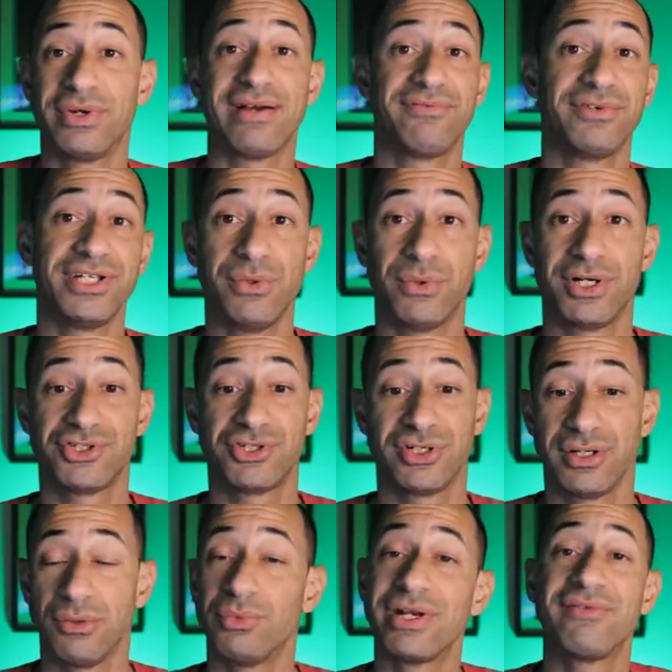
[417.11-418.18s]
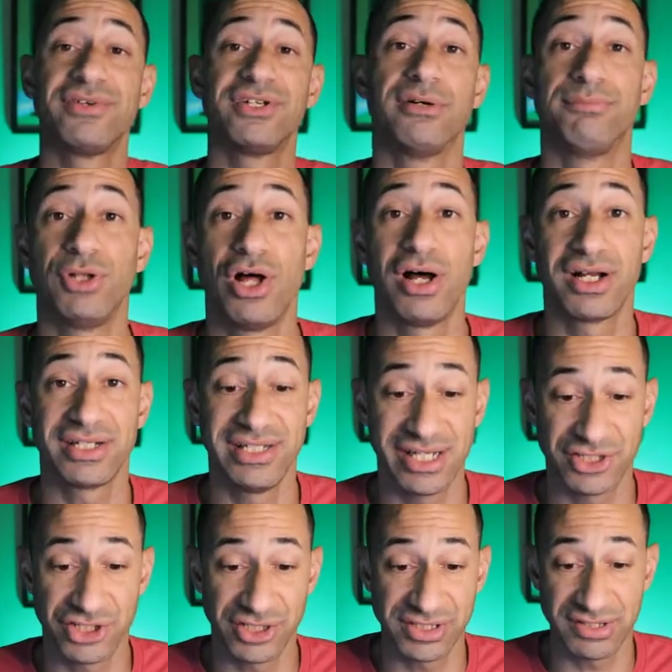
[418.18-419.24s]
your blog niche
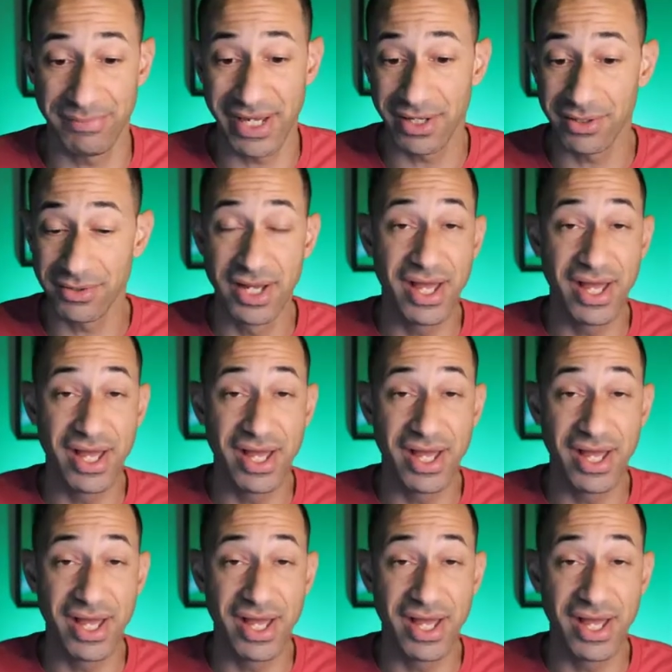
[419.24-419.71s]
is about.